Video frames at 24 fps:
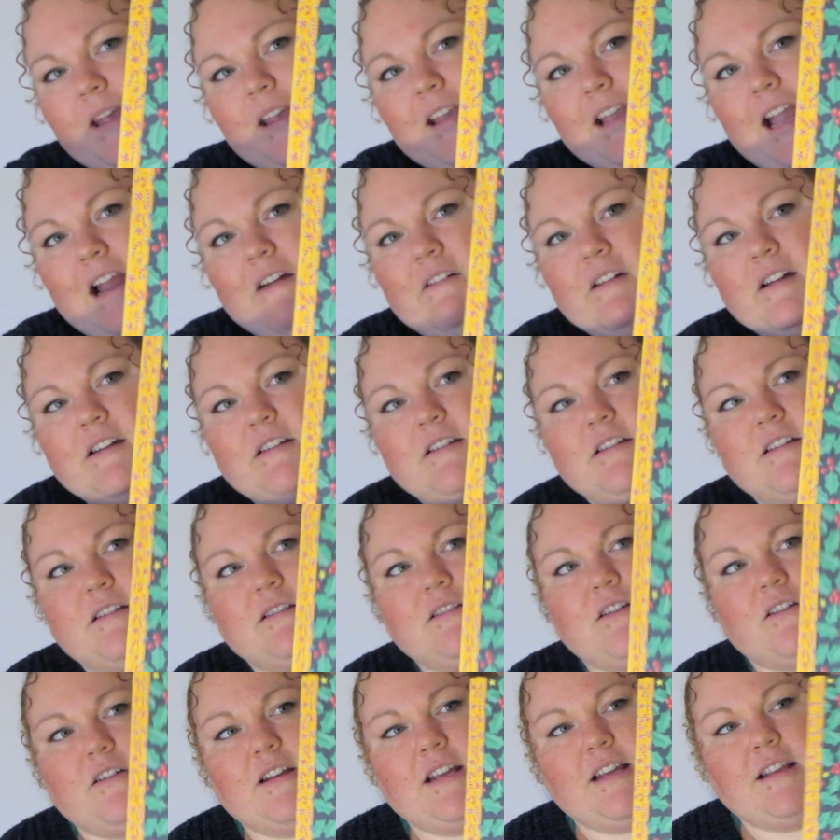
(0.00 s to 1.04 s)
characters
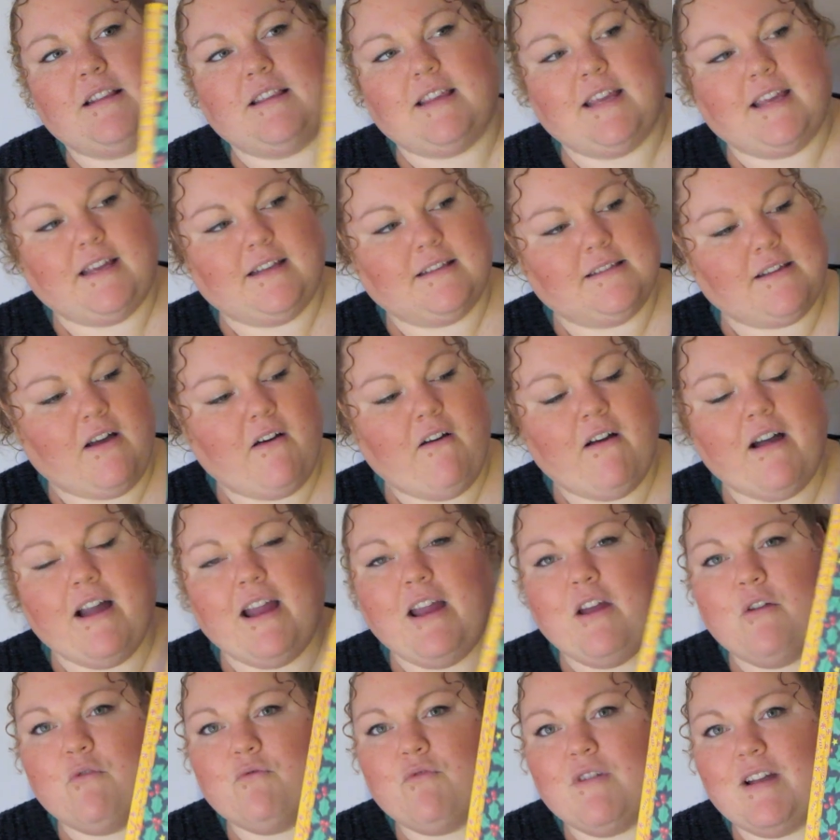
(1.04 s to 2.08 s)
on it and things.
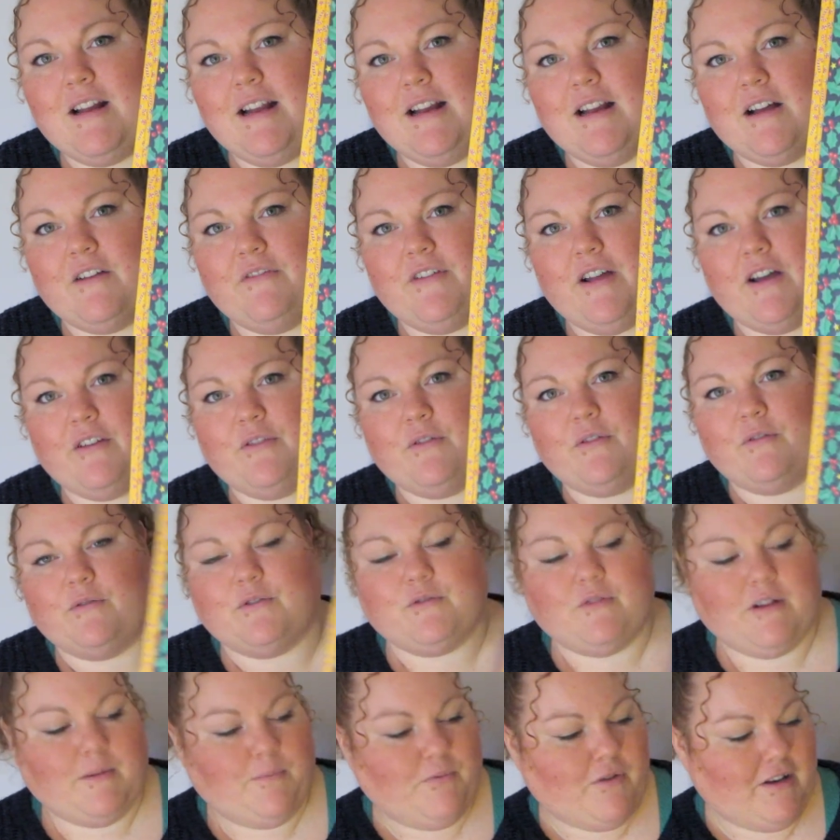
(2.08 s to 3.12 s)
I really love it. I thought it was
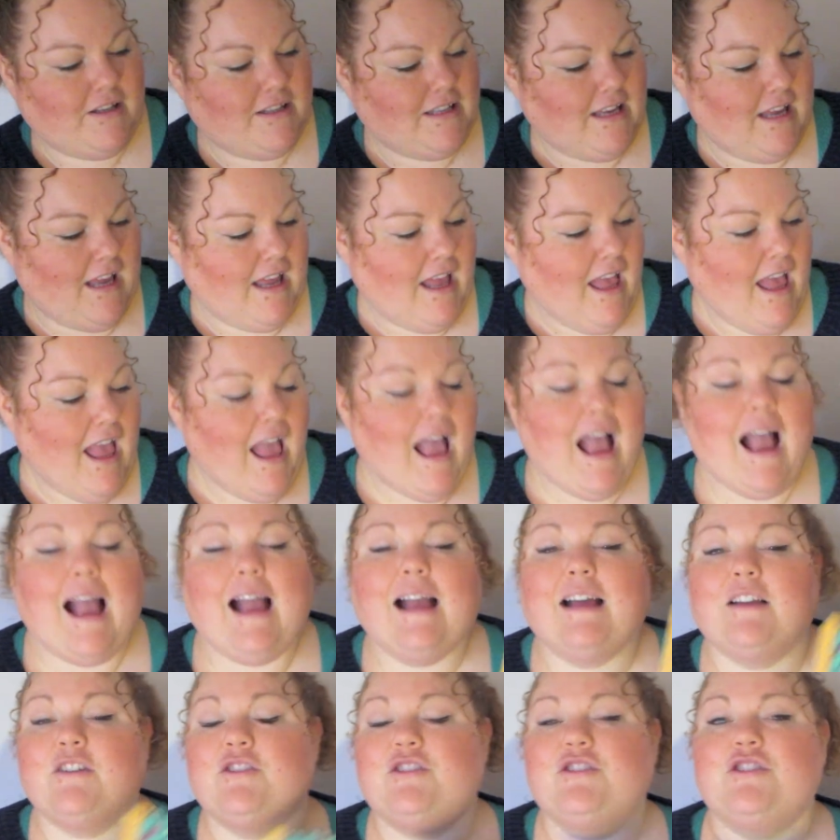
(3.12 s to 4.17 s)
really pretty,
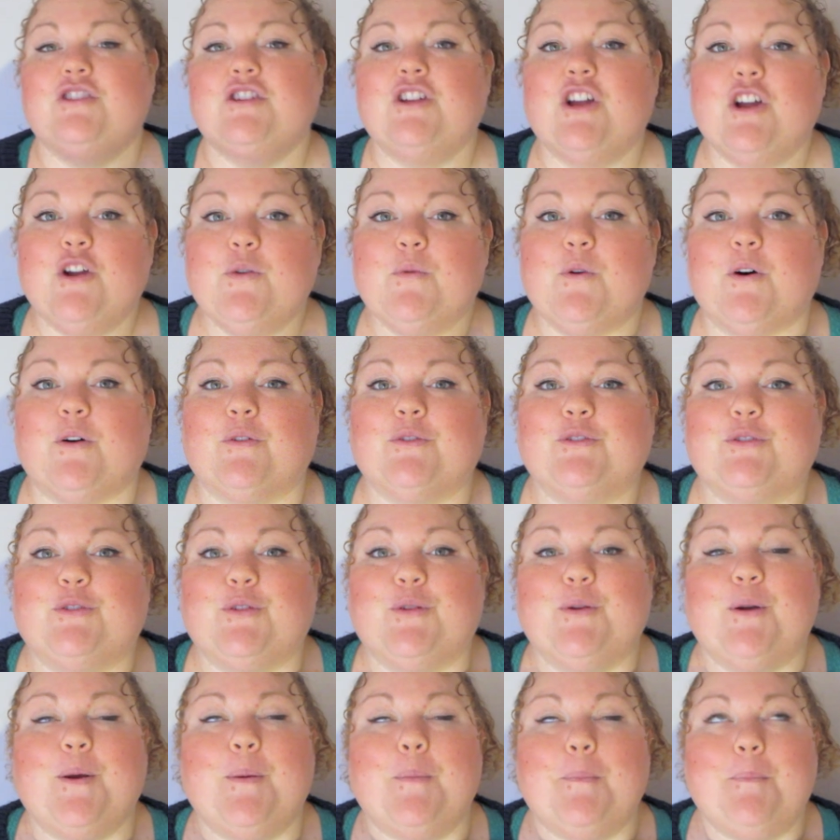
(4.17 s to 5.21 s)
and do you know what was
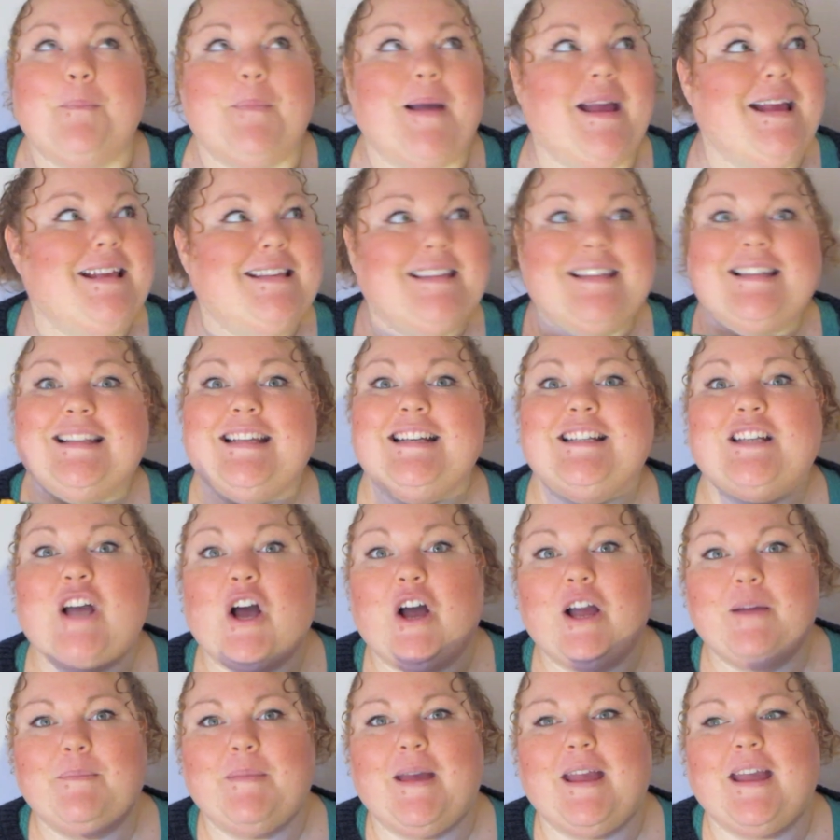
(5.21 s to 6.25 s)
amazingly
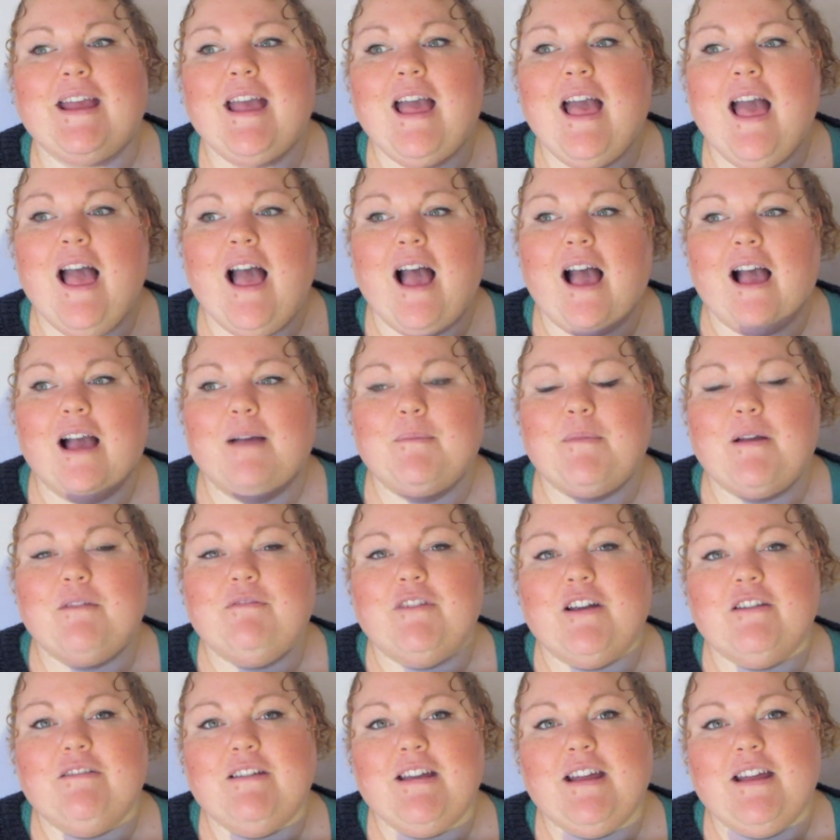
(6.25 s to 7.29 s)
timing? A
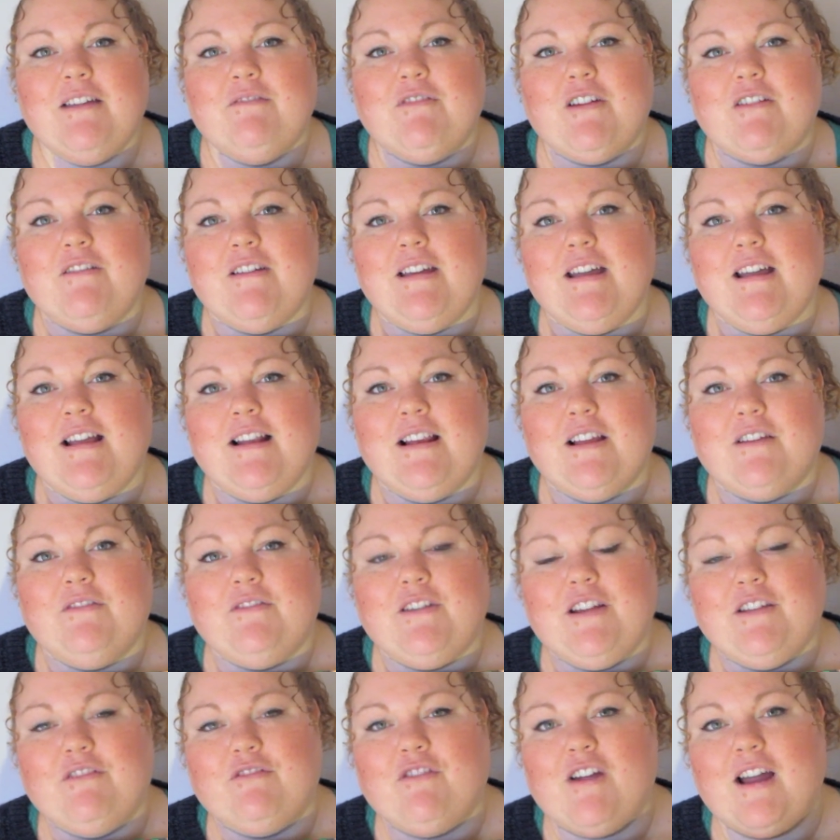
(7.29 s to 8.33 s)
very
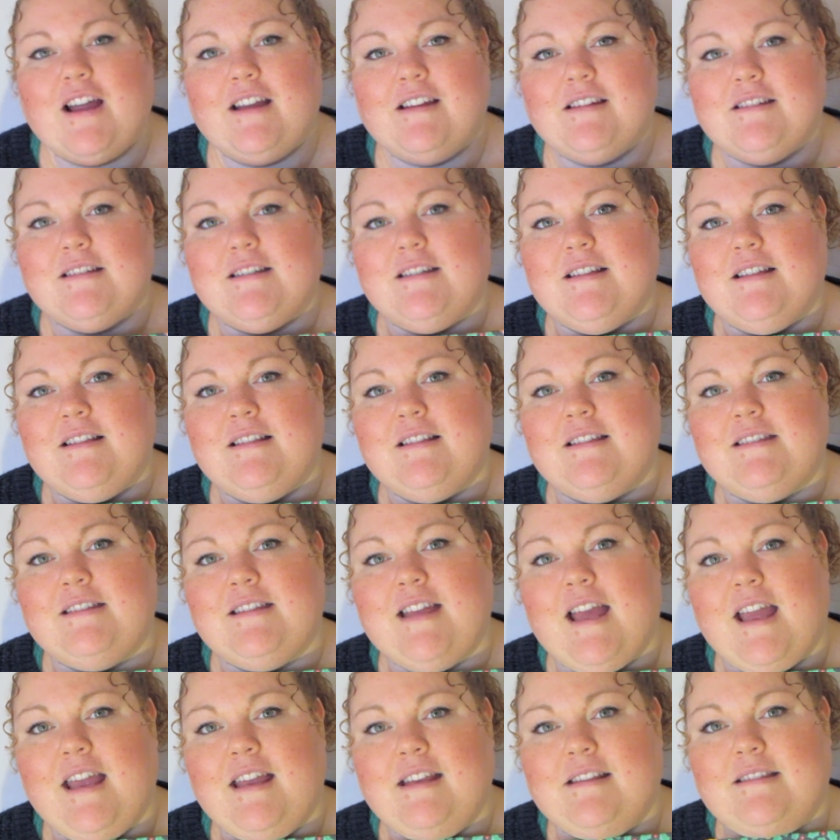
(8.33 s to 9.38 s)
lovely friend in the
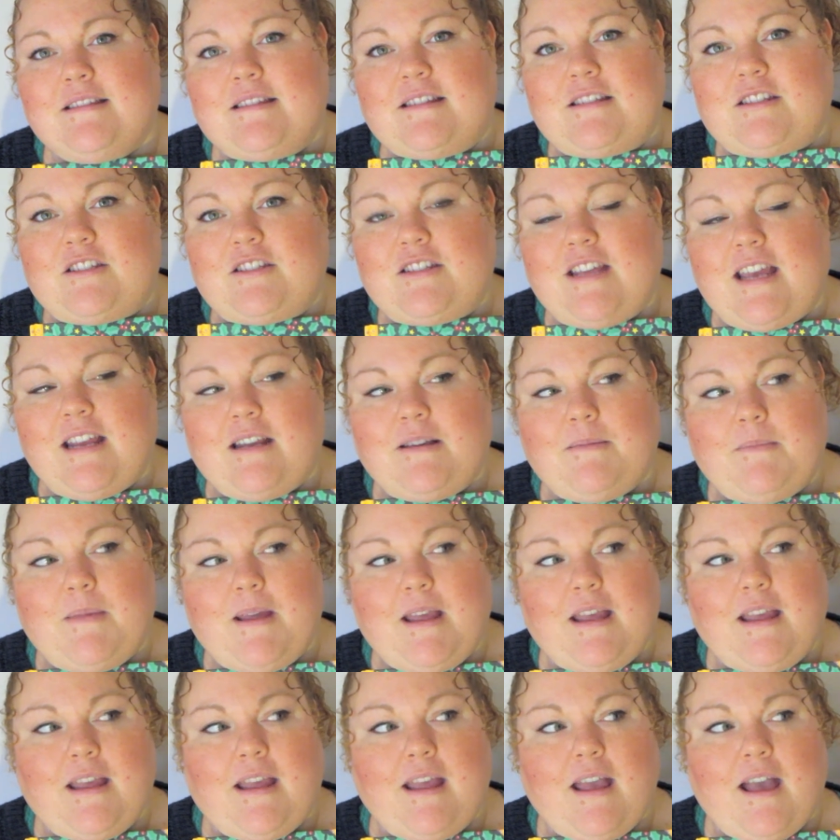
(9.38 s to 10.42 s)
States sent
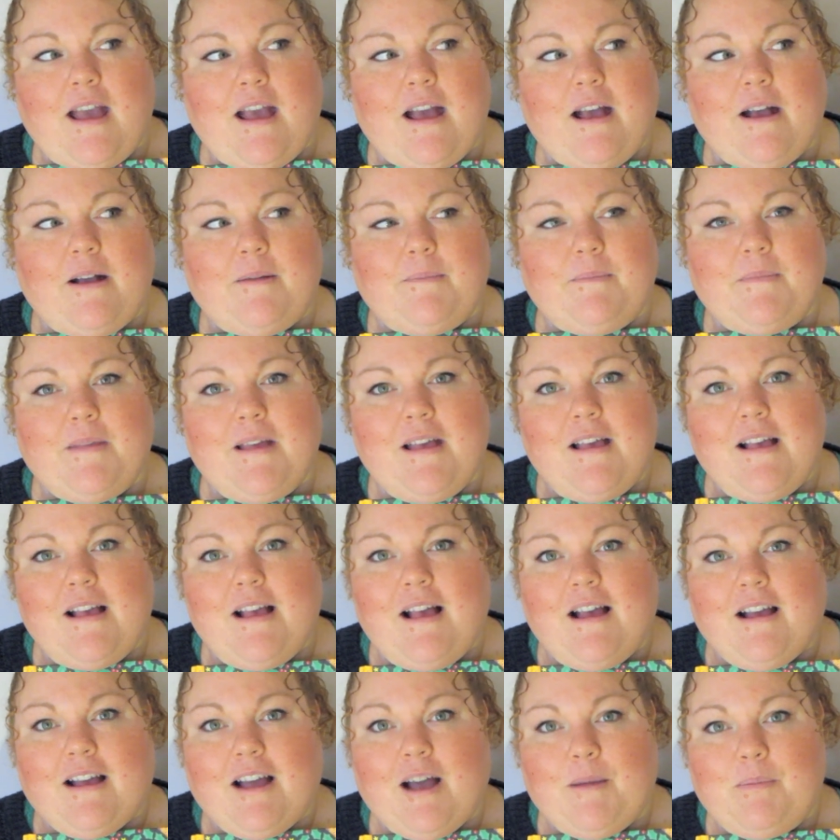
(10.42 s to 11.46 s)
me a
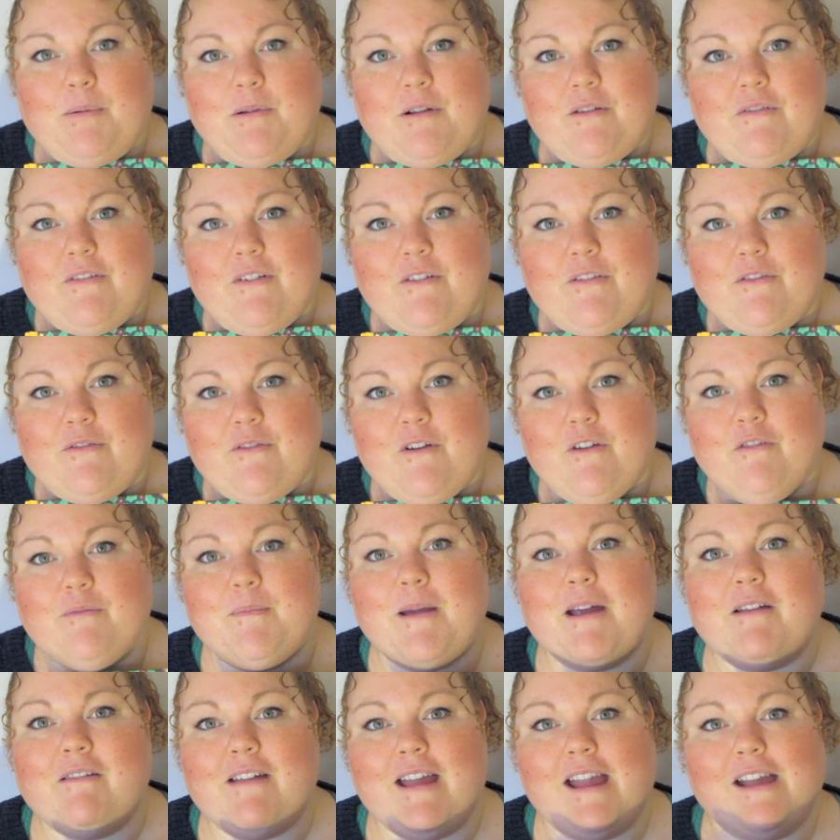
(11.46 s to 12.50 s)
couple of
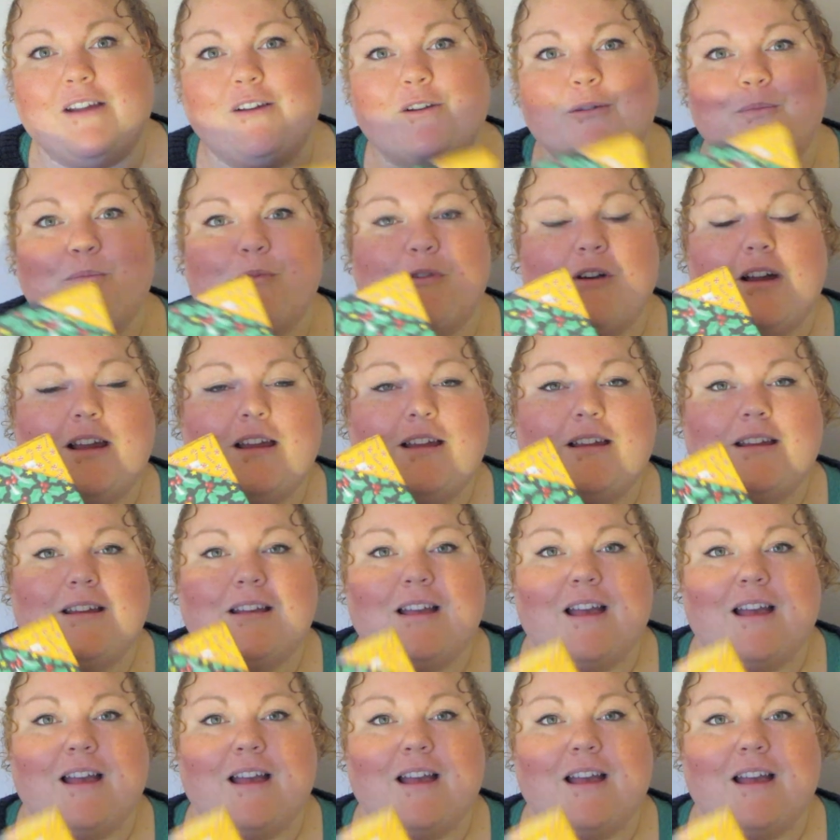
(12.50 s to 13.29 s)
Mary Engelbreit